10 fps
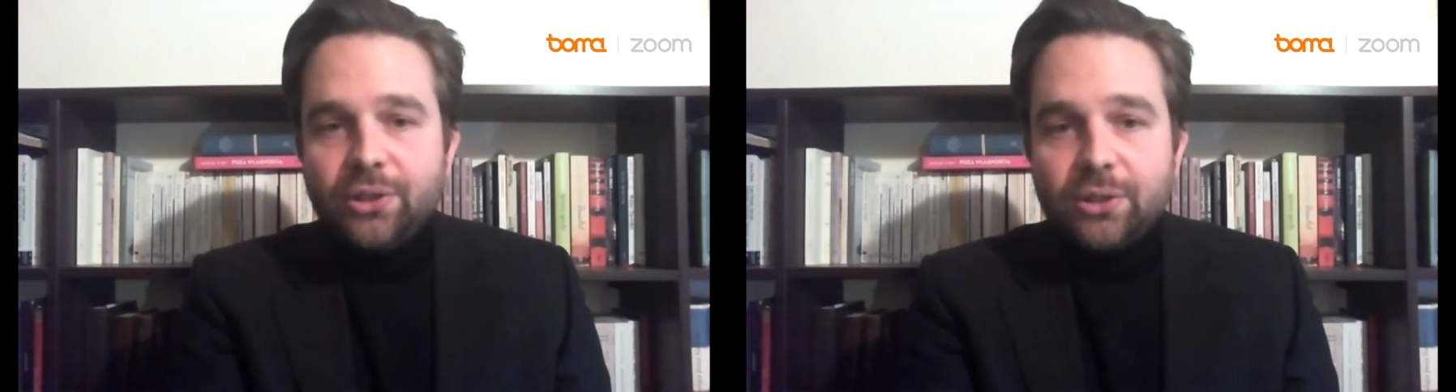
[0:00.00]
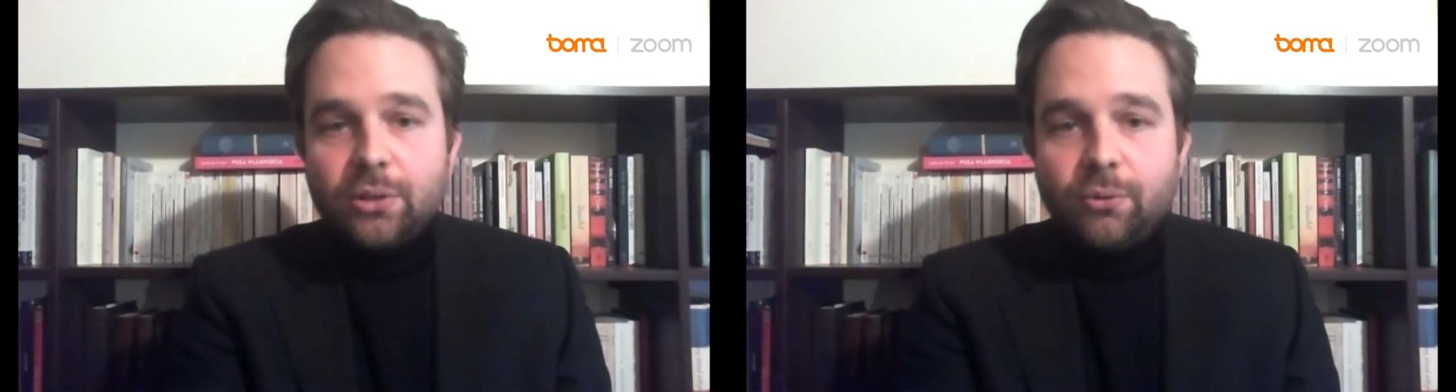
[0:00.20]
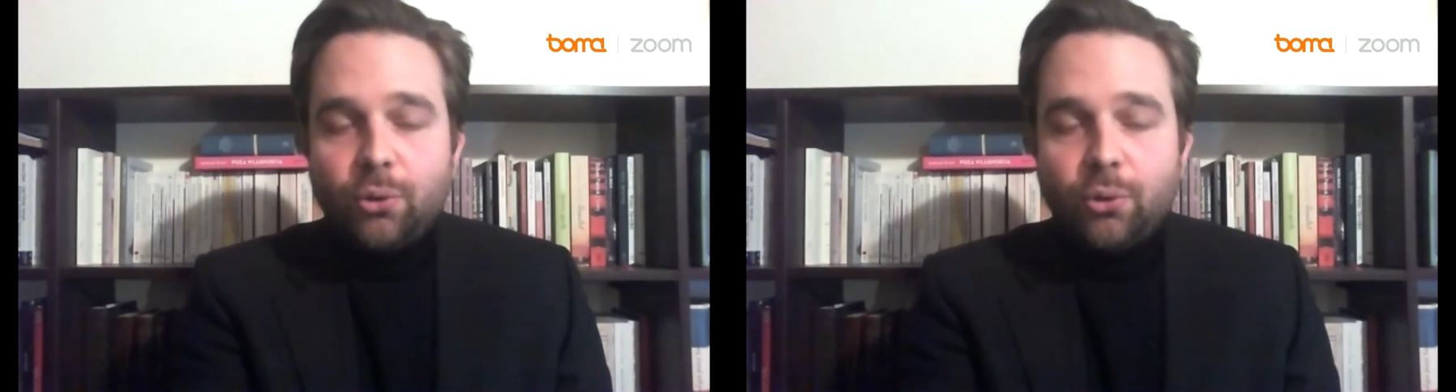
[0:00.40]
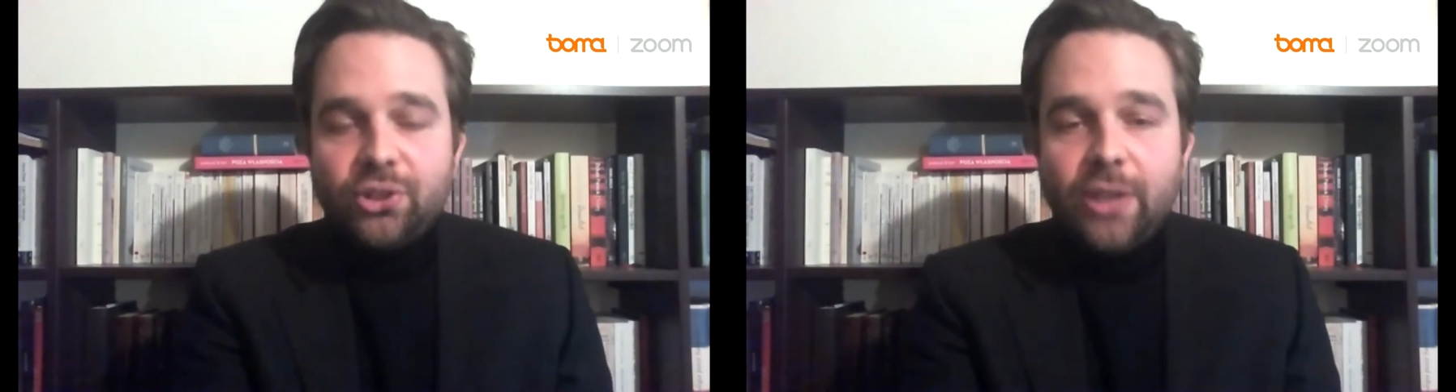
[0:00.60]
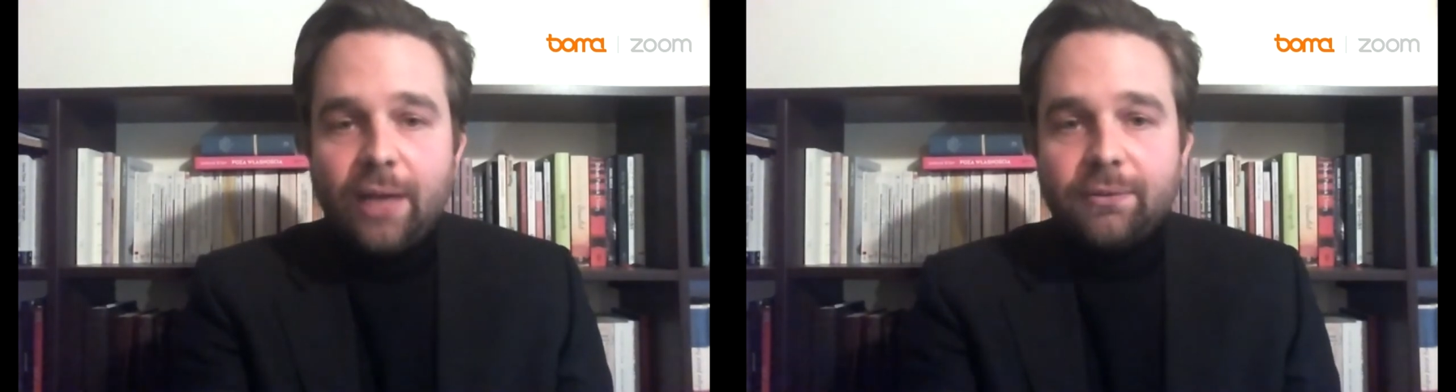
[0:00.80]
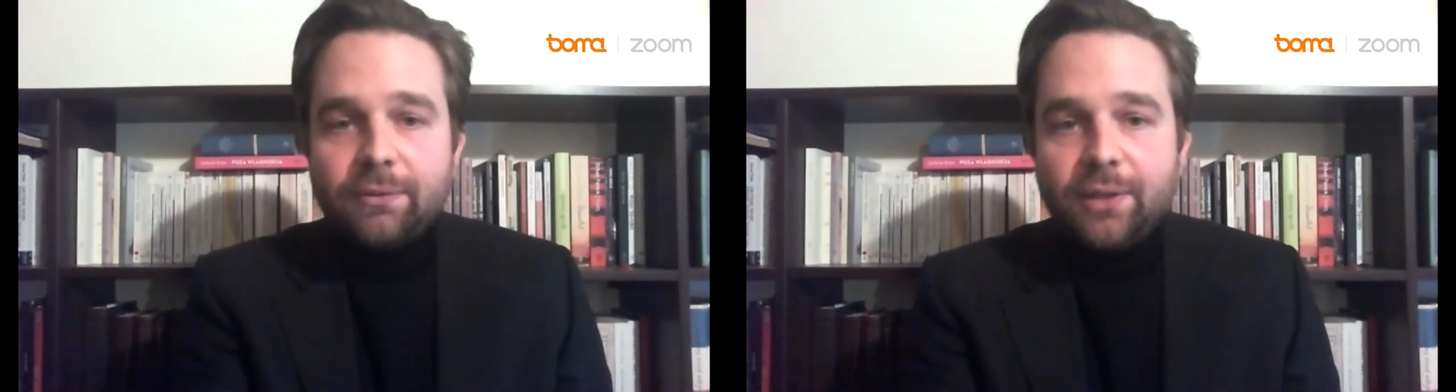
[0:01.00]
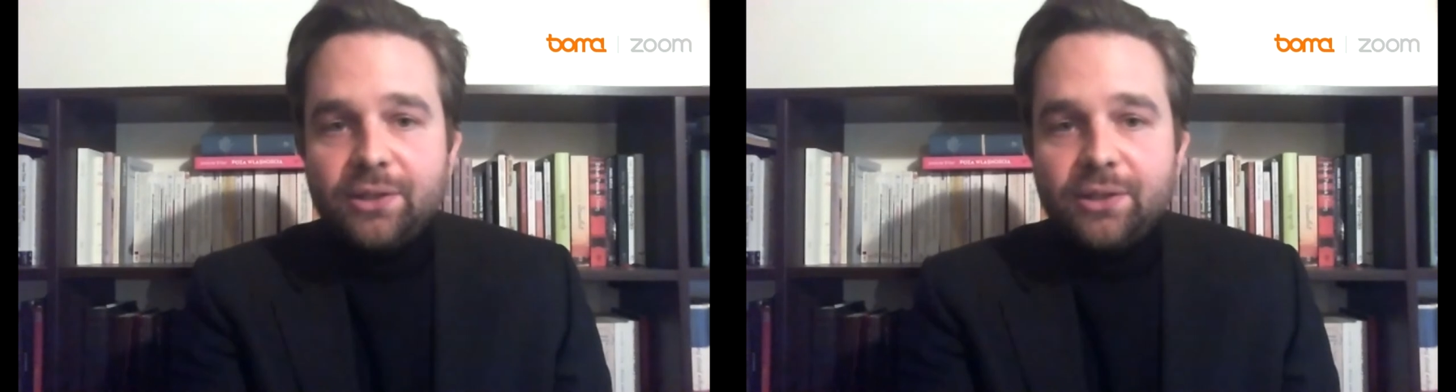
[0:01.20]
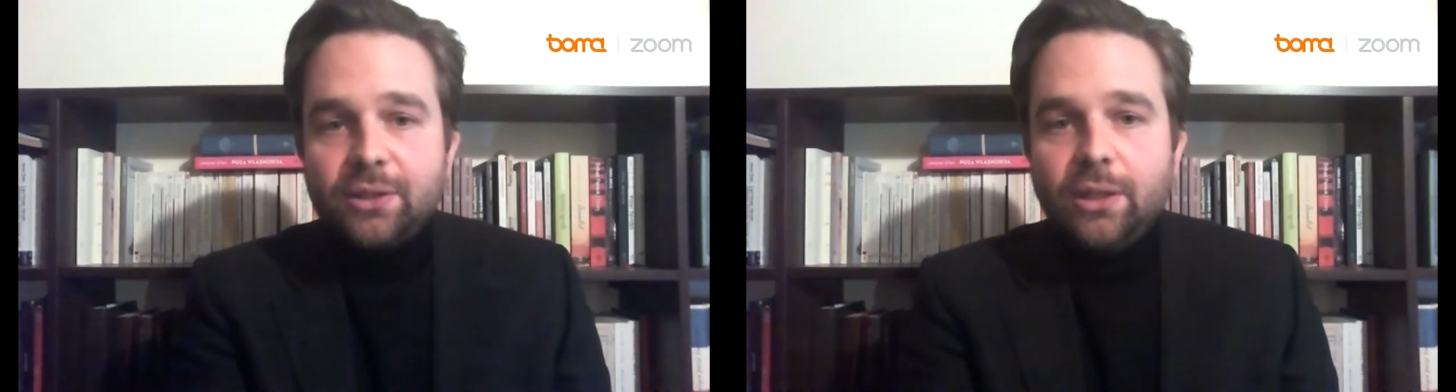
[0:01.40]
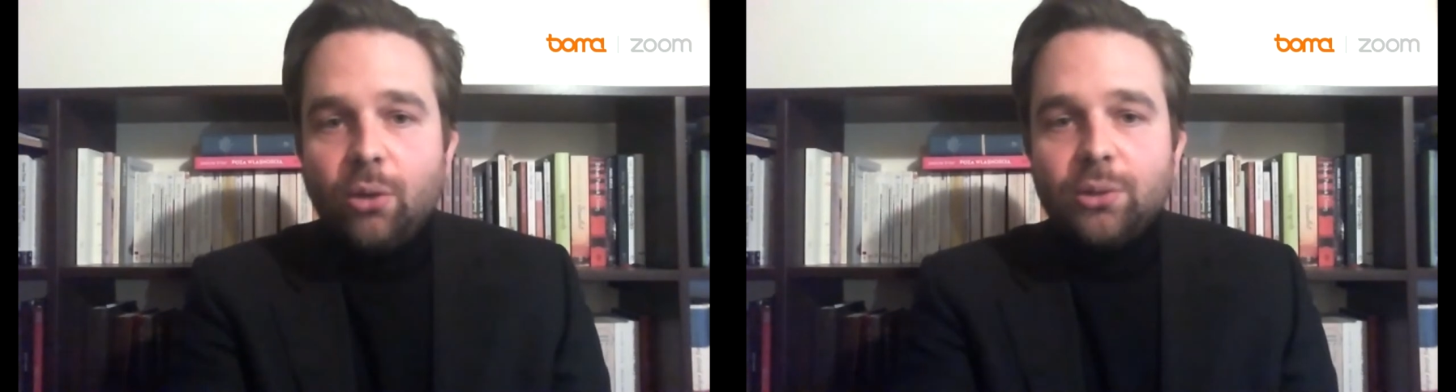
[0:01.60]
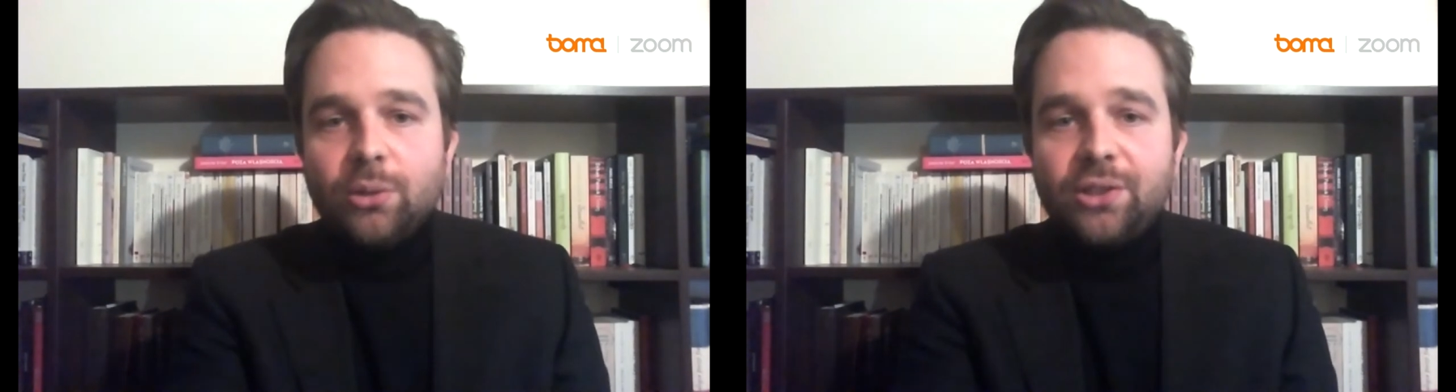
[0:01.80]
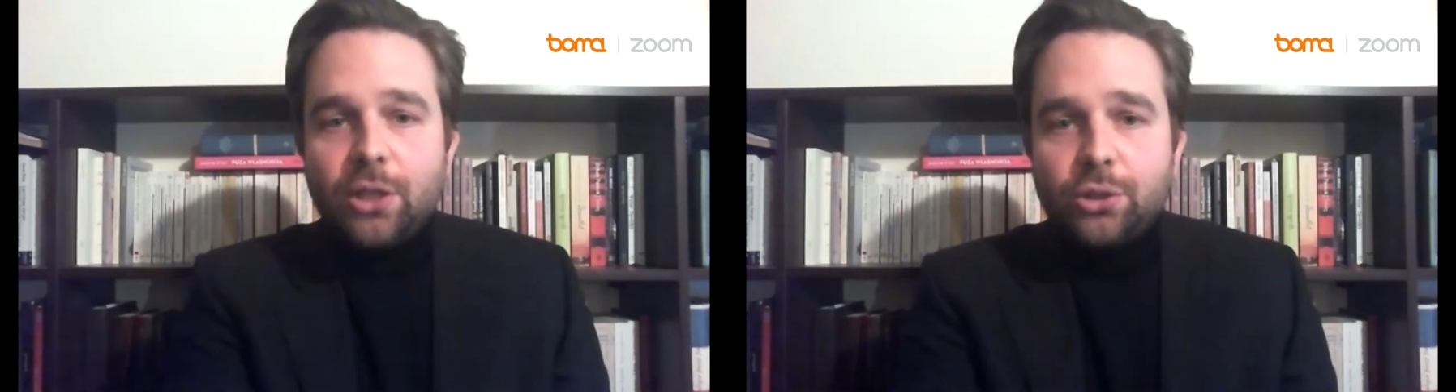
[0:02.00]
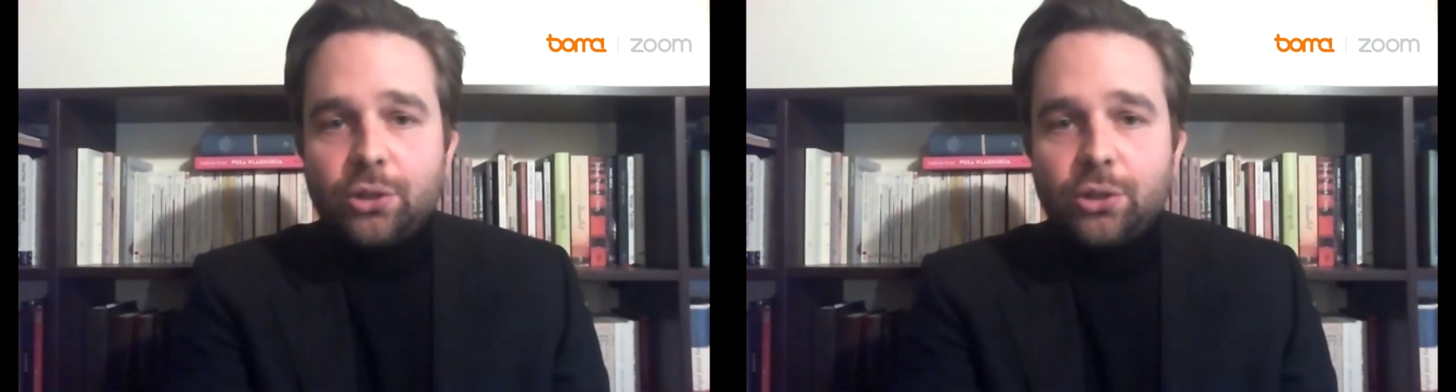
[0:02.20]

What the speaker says: 4CF is the only such